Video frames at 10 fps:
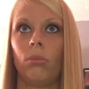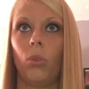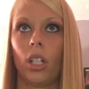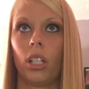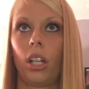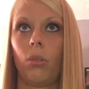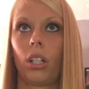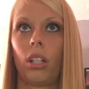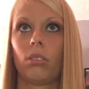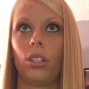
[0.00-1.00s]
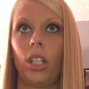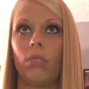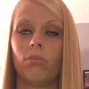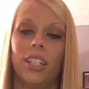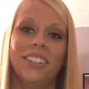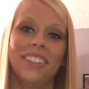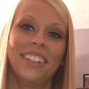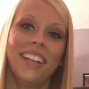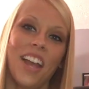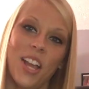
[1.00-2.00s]
why did I work out so late?
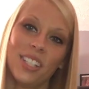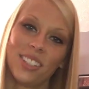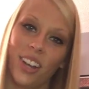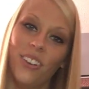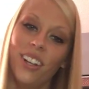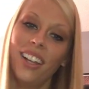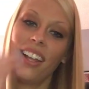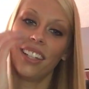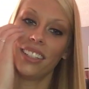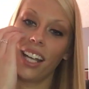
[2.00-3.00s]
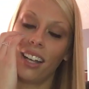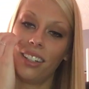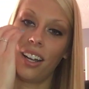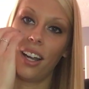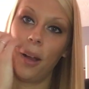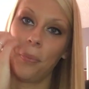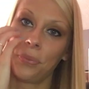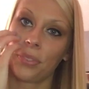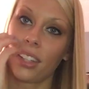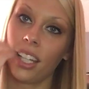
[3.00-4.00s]
So yeah, um
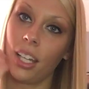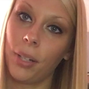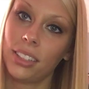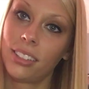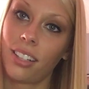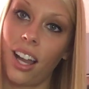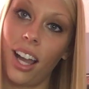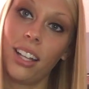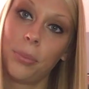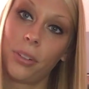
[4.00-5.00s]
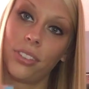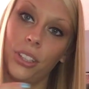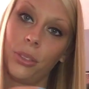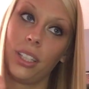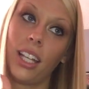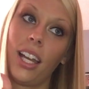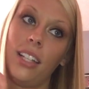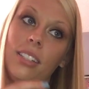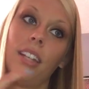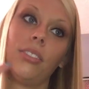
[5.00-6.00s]
anyways, I prefer doing
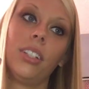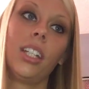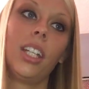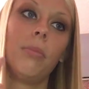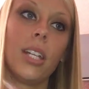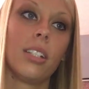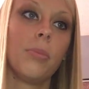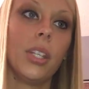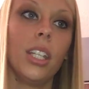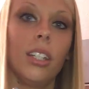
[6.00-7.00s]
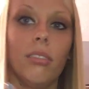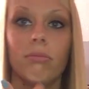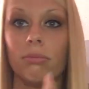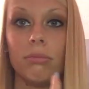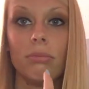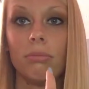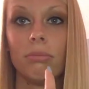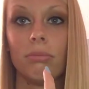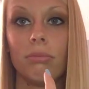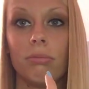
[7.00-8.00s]
that. It definitely makes me
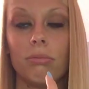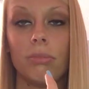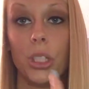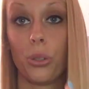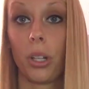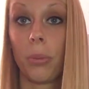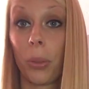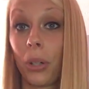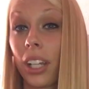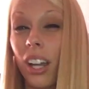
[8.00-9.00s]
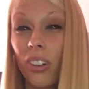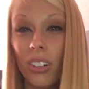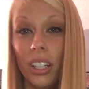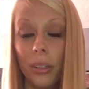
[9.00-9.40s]
enjoy my workout